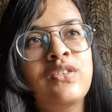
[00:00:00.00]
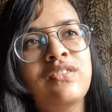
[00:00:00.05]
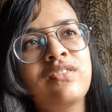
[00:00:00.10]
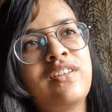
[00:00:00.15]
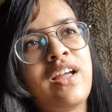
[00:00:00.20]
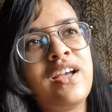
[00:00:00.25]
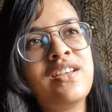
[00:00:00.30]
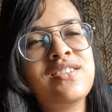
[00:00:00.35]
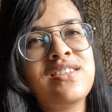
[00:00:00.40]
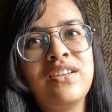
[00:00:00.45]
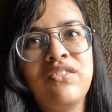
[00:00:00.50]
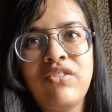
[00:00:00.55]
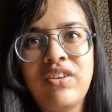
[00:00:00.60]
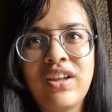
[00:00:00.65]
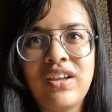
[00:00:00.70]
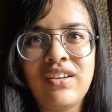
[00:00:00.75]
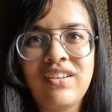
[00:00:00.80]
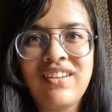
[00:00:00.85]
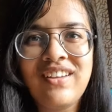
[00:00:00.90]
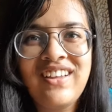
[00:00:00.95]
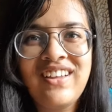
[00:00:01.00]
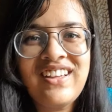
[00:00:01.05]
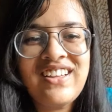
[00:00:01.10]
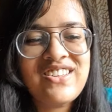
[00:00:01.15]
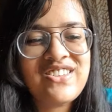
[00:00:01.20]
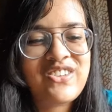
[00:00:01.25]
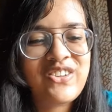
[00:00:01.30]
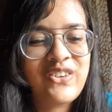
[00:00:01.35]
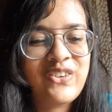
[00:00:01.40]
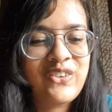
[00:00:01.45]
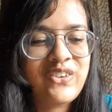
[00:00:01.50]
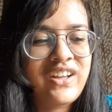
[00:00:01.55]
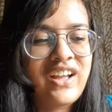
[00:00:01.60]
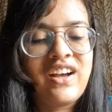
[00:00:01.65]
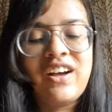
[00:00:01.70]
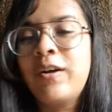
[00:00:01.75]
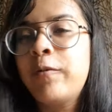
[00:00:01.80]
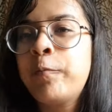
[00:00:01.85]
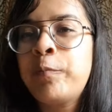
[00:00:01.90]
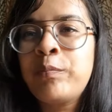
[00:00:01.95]
nice evening so
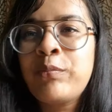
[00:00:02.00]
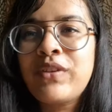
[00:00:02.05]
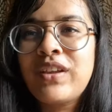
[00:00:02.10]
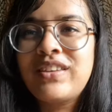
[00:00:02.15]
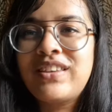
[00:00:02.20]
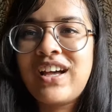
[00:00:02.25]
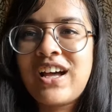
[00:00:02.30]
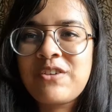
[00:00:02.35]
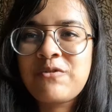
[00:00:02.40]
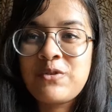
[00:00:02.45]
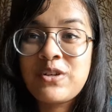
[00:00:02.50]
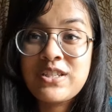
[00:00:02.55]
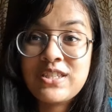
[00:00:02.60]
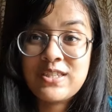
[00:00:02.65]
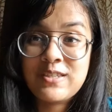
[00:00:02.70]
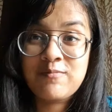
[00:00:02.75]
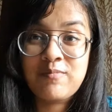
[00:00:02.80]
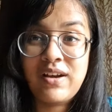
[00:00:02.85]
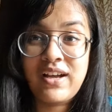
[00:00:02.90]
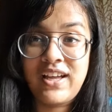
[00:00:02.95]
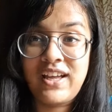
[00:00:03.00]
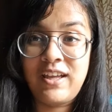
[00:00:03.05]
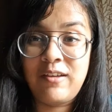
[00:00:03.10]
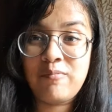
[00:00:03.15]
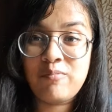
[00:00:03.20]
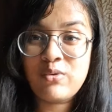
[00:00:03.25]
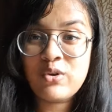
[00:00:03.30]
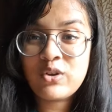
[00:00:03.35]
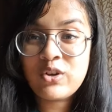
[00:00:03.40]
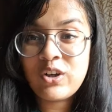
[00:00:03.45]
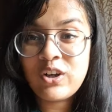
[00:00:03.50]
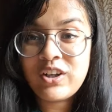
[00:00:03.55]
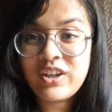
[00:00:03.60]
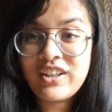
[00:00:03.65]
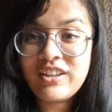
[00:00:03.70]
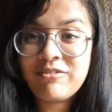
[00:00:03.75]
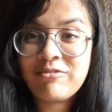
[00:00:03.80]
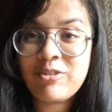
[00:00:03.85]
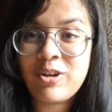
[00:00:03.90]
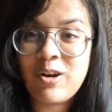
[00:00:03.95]
yeah that was my book
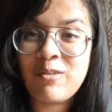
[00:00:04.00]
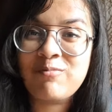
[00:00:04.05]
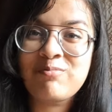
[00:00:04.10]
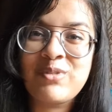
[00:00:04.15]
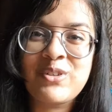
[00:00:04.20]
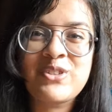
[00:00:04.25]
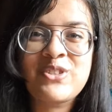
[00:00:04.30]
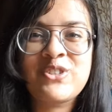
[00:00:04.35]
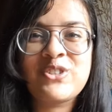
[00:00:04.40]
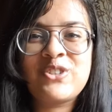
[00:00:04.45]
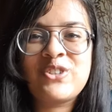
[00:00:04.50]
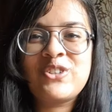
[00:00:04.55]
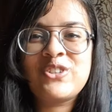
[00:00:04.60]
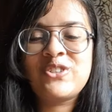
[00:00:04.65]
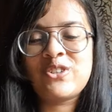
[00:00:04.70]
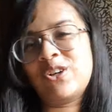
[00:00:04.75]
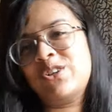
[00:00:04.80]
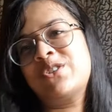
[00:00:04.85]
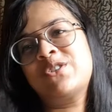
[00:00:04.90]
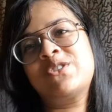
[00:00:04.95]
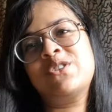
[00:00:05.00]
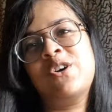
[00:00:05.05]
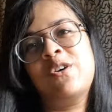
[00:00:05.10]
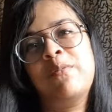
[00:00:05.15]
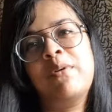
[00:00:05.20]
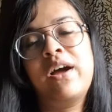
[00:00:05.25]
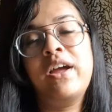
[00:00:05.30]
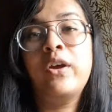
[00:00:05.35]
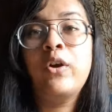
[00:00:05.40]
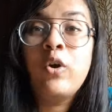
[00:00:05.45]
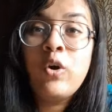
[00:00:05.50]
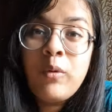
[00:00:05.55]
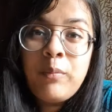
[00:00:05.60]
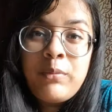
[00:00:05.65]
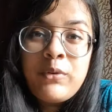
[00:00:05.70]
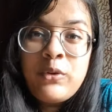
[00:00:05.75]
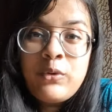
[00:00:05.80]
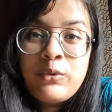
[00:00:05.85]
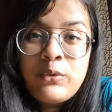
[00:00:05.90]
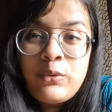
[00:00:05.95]
haul from bookchor.com i
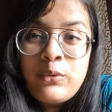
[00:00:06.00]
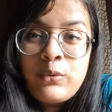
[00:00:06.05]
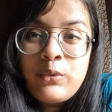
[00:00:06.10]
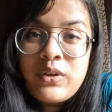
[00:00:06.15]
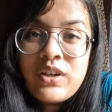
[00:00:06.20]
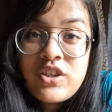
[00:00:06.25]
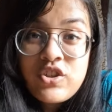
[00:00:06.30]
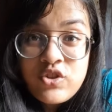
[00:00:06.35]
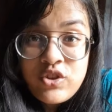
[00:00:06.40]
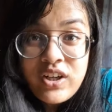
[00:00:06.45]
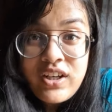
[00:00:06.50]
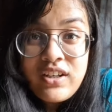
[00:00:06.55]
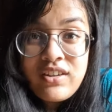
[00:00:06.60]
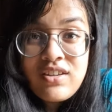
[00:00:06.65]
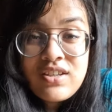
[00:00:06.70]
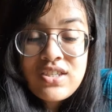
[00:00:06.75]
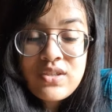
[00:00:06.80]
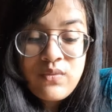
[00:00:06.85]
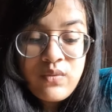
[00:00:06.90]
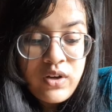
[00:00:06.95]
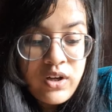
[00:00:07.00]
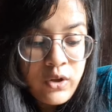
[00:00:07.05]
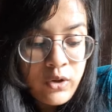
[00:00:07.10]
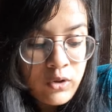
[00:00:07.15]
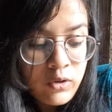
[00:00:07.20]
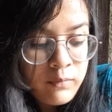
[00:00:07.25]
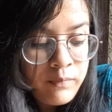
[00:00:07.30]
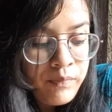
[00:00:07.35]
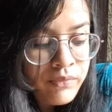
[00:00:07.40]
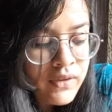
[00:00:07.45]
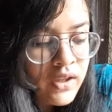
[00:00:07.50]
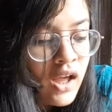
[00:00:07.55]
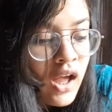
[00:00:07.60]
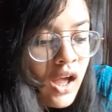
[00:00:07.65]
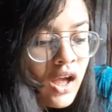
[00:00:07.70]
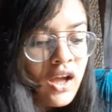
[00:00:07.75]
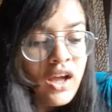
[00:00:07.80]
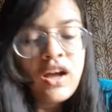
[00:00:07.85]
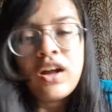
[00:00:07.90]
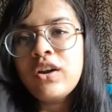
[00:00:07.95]
hope you enjoyed this video
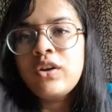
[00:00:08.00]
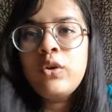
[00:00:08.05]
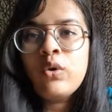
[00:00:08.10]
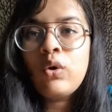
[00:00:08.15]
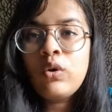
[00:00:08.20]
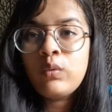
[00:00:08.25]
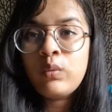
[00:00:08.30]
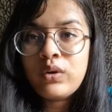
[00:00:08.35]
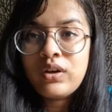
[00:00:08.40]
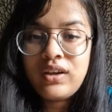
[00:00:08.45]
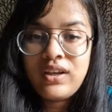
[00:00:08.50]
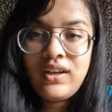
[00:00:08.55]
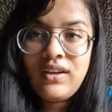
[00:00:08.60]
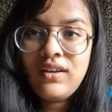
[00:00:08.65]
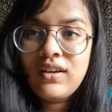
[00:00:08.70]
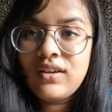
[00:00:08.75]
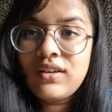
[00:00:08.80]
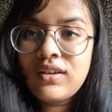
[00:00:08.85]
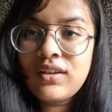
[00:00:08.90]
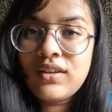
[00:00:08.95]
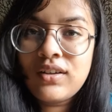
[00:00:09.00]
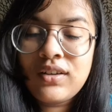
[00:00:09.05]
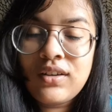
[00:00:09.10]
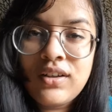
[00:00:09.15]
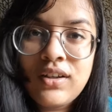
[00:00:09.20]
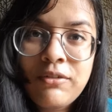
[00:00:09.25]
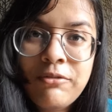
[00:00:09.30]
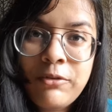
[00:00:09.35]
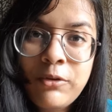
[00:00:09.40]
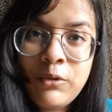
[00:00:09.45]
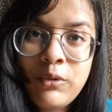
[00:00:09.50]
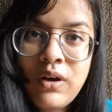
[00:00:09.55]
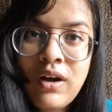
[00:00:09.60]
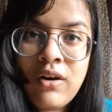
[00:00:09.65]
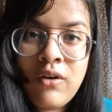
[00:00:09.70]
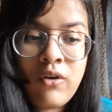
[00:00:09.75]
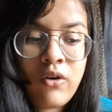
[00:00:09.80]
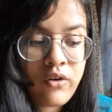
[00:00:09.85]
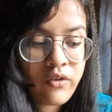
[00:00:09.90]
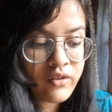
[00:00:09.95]
don't worry uh, if you
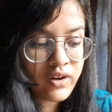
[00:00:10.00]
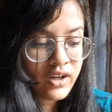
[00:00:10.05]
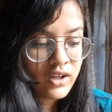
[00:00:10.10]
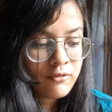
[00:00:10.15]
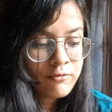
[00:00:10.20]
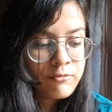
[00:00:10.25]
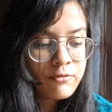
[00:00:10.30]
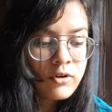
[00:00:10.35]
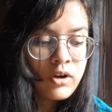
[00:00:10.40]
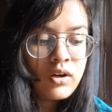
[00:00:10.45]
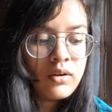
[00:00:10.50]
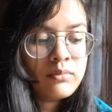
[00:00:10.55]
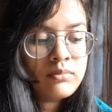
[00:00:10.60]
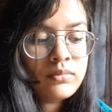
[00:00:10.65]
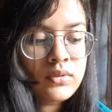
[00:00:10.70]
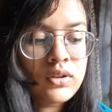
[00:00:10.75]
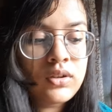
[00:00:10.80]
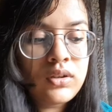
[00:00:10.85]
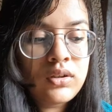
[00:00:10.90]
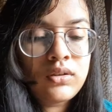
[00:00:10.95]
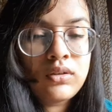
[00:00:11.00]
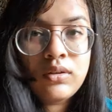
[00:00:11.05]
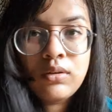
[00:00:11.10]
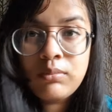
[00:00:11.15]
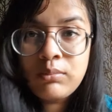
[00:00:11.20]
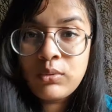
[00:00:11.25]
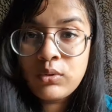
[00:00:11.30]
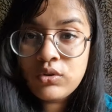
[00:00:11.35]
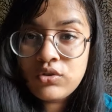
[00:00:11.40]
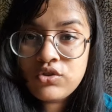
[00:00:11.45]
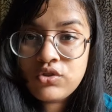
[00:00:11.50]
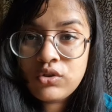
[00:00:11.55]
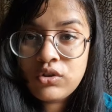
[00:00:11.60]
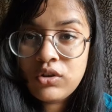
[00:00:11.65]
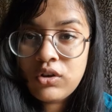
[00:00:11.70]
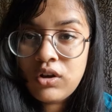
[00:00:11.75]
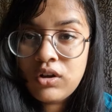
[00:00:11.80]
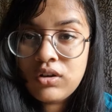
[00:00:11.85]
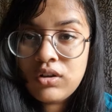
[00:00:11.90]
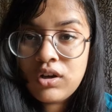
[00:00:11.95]
are ordering from uh,
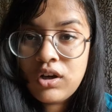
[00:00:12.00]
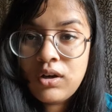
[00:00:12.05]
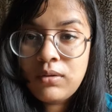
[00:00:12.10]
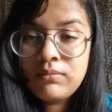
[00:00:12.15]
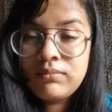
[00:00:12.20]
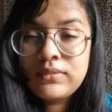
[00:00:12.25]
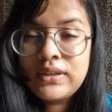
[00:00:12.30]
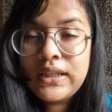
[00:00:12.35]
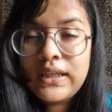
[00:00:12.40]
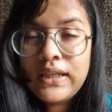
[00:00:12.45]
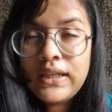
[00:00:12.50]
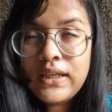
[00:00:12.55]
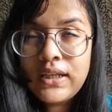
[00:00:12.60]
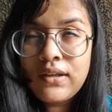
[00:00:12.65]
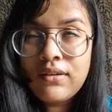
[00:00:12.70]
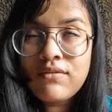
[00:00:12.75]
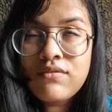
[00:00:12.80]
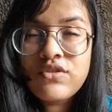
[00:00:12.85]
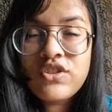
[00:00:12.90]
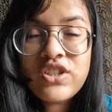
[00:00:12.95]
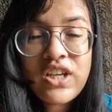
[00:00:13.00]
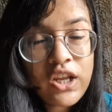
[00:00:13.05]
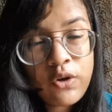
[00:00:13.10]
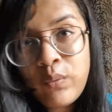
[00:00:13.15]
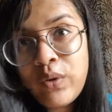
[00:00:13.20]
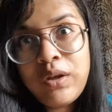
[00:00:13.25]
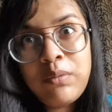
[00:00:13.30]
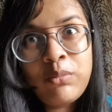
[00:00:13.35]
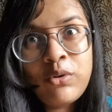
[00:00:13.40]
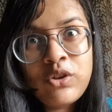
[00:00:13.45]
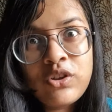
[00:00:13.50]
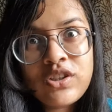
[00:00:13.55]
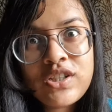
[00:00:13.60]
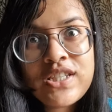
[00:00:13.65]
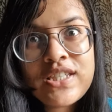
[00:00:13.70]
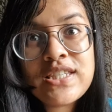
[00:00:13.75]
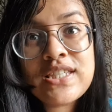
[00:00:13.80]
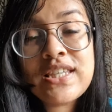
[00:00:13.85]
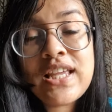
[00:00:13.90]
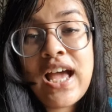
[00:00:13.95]
bookchor.com they give genuine
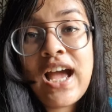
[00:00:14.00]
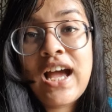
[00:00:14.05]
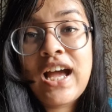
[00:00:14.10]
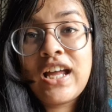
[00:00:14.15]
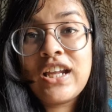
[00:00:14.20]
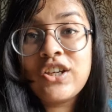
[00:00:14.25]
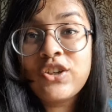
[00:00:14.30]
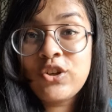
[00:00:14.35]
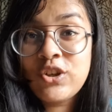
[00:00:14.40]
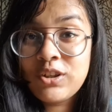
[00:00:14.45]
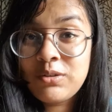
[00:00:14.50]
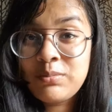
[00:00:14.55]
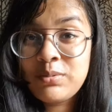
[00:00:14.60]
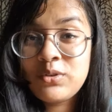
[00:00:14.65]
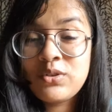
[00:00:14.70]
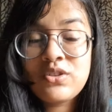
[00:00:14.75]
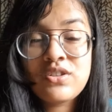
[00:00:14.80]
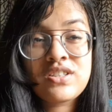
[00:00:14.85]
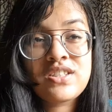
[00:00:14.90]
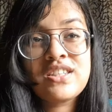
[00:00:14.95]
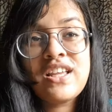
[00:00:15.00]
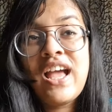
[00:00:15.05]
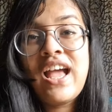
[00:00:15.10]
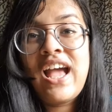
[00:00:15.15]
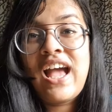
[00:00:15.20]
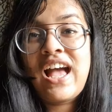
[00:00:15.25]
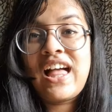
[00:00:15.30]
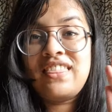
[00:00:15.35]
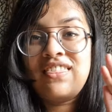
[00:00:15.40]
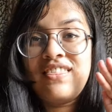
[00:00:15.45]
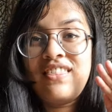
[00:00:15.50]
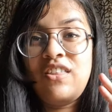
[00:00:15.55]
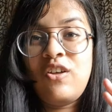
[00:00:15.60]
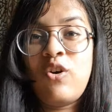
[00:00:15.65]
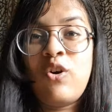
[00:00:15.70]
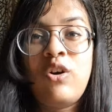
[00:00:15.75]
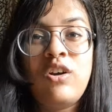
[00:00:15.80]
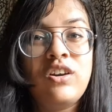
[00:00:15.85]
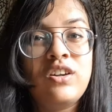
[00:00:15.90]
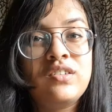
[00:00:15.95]
books and good books and
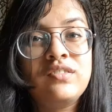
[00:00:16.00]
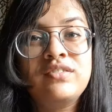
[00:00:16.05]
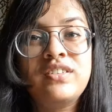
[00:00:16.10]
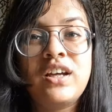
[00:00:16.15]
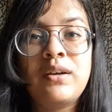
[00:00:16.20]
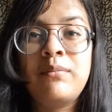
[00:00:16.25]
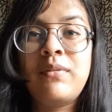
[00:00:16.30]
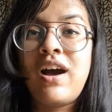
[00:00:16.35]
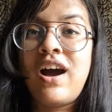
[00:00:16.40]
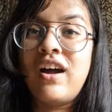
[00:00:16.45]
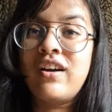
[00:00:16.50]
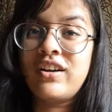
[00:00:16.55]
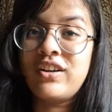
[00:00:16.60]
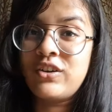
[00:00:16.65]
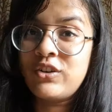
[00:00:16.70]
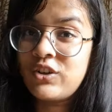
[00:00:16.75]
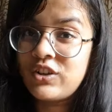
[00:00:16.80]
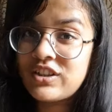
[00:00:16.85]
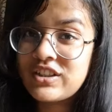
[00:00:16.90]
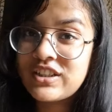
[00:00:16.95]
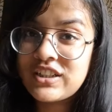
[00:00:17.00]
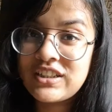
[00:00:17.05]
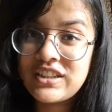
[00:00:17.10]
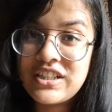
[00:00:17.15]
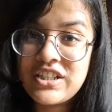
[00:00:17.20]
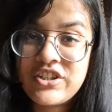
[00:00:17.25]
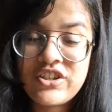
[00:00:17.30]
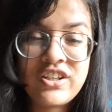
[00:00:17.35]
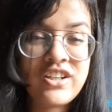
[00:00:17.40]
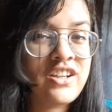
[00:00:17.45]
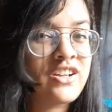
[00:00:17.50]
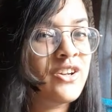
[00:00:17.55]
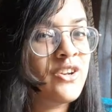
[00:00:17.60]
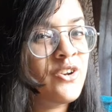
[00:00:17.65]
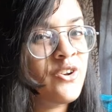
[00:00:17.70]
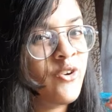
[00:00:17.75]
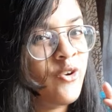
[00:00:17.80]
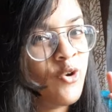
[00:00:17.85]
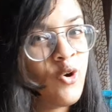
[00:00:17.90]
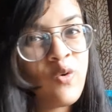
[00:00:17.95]
all of them are in good condition
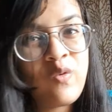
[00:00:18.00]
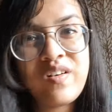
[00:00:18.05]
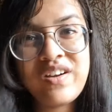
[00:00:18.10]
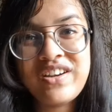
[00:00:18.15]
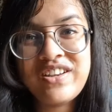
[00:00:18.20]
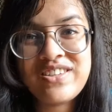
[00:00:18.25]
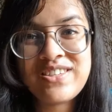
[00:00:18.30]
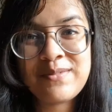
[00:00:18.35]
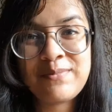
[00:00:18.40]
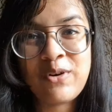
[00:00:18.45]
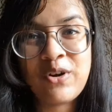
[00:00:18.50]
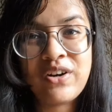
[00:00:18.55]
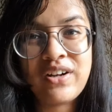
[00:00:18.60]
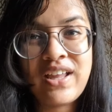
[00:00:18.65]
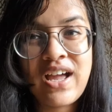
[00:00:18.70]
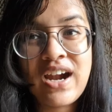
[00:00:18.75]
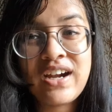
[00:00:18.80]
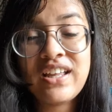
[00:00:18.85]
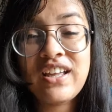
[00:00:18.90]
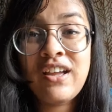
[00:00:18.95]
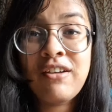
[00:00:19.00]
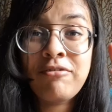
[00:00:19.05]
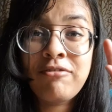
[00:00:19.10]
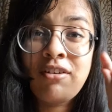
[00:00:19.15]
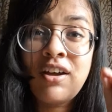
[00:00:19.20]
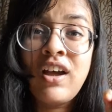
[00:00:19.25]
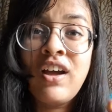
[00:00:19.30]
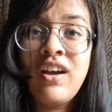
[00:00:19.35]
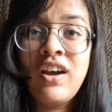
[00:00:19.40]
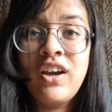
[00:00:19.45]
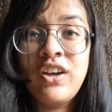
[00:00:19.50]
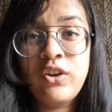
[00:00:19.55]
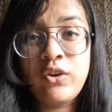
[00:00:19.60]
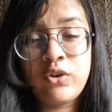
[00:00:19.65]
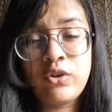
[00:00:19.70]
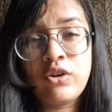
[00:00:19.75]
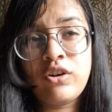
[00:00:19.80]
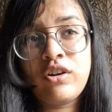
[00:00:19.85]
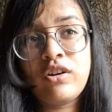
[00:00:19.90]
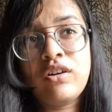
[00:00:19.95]
no worries about that if
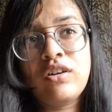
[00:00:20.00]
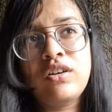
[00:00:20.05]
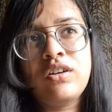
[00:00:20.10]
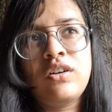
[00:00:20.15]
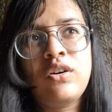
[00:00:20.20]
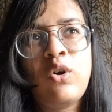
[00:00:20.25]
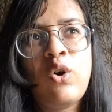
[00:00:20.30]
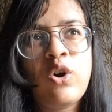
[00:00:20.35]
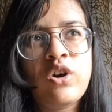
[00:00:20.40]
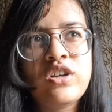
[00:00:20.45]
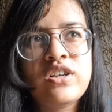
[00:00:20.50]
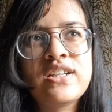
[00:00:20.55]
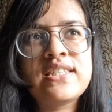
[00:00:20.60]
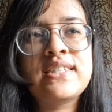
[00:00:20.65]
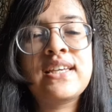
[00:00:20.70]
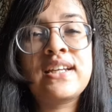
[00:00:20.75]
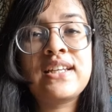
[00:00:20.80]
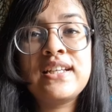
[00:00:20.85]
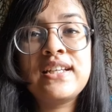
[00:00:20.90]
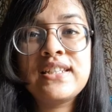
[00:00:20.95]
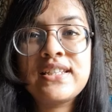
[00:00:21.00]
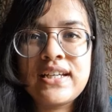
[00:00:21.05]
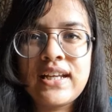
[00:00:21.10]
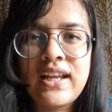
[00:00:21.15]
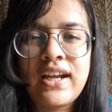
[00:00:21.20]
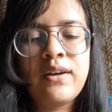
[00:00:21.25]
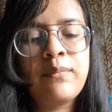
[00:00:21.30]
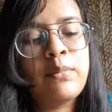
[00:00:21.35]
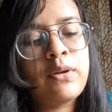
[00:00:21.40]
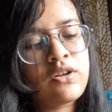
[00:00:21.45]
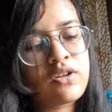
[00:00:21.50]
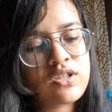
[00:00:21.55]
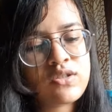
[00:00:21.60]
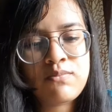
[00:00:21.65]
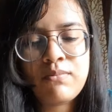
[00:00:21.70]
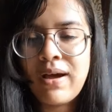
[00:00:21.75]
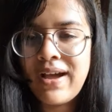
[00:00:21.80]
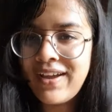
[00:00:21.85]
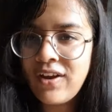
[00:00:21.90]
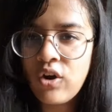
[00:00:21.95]
your uh, order is getting delayed because
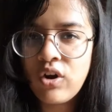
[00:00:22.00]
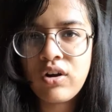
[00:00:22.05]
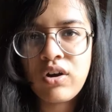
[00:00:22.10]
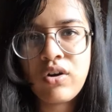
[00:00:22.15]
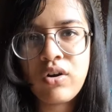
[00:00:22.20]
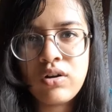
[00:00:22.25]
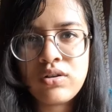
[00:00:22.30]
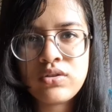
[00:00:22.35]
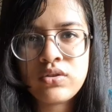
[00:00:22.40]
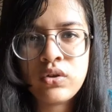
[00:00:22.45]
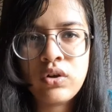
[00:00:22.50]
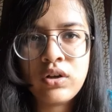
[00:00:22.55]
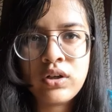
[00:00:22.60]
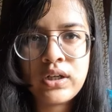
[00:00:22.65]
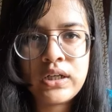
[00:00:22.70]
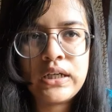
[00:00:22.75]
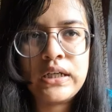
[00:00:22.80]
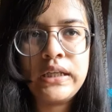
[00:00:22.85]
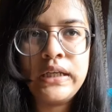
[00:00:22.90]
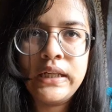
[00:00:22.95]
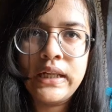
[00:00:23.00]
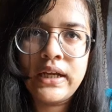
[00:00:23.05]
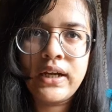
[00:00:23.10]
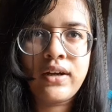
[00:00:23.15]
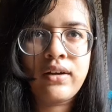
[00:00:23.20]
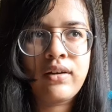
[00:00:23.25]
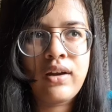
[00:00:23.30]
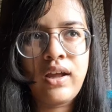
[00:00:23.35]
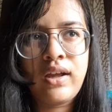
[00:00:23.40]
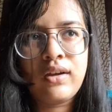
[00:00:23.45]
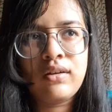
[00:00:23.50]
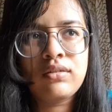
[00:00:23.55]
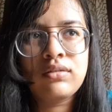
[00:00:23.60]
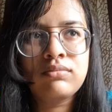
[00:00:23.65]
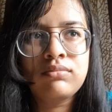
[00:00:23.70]
my order also got delayed like